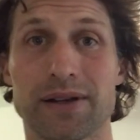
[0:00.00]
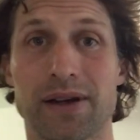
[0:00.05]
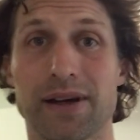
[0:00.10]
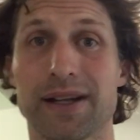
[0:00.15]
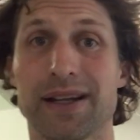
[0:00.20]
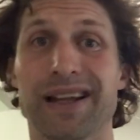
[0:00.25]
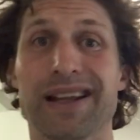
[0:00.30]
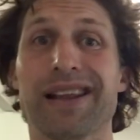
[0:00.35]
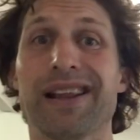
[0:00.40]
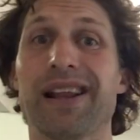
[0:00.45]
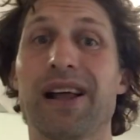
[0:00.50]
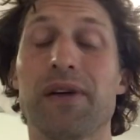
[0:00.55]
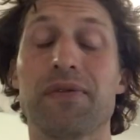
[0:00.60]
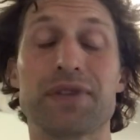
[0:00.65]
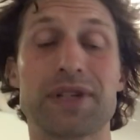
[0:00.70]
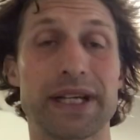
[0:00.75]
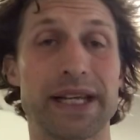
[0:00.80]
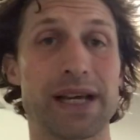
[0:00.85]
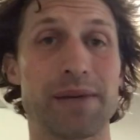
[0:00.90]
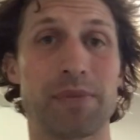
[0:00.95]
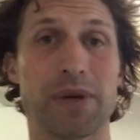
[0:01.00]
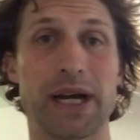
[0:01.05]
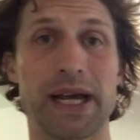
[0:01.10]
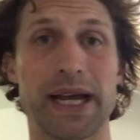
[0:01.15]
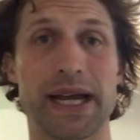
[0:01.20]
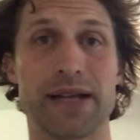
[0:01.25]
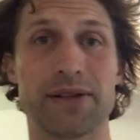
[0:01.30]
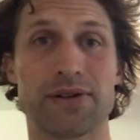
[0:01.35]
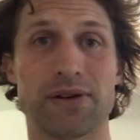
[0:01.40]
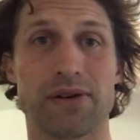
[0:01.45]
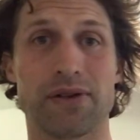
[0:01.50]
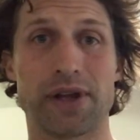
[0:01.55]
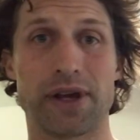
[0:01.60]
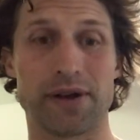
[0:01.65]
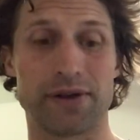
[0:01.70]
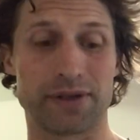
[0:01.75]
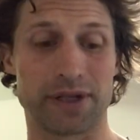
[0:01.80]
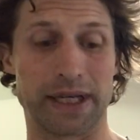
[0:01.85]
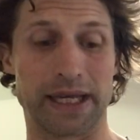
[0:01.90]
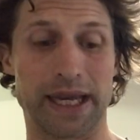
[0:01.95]
I'd love to get my hands on
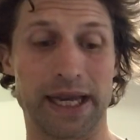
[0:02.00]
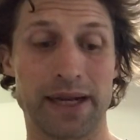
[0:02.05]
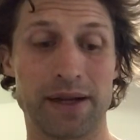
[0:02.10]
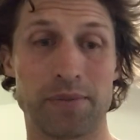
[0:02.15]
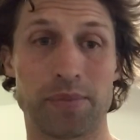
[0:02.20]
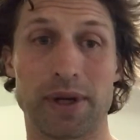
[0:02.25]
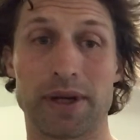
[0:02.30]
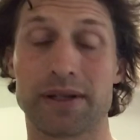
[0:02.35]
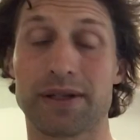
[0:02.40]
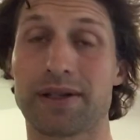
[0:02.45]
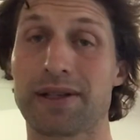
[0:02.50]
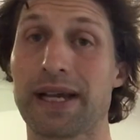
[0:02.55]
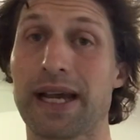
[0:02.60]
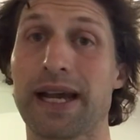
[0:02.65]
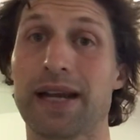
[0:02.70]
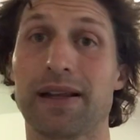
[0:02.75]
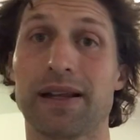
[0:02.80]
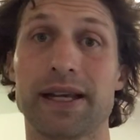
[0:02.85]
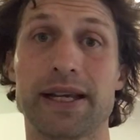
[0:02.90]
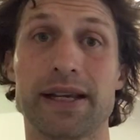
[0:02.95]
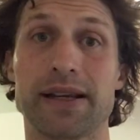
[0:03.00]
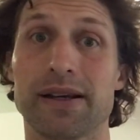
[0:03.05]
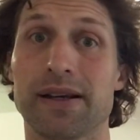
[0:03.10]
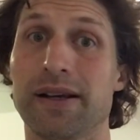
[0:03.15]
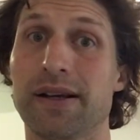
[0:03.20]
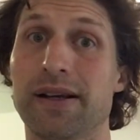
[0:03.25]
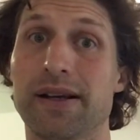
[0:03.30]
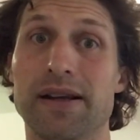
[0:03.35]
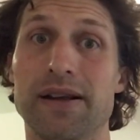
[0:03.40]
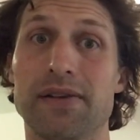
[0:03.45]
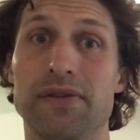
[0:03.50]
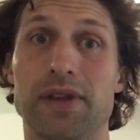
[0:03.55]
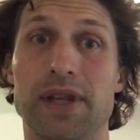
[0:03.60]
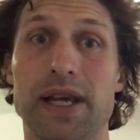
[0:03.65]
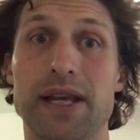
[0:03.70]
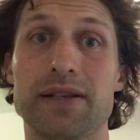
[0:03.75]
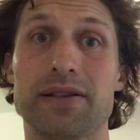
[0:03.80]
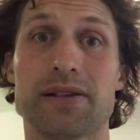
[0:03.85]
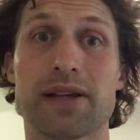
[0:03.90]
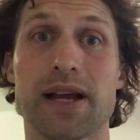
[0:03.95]
those again, but sadly
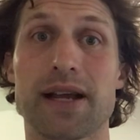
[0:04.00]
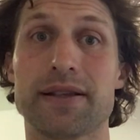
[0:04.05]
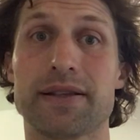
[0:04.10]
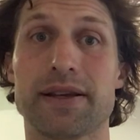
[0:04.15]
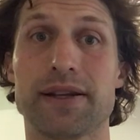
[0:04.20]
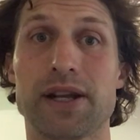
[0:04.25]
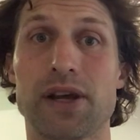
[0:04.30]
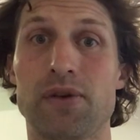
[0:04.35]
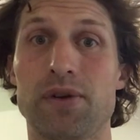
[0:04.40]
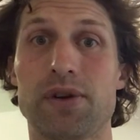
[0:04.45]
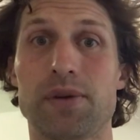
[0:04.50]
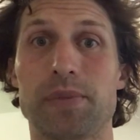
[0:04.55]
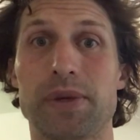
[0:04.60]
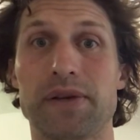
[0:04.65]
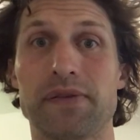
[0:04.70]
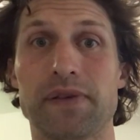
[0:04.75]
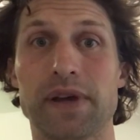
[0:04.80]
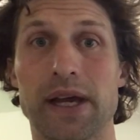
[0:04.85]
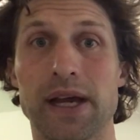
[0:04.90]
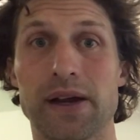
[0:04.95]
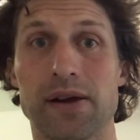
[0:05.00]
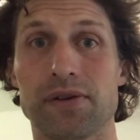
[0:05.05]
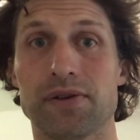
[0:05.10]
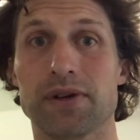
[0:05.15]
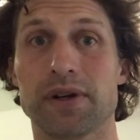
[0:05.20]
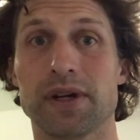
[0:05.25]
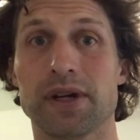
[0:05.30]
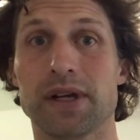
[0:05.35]
these days they're nowhere to be found.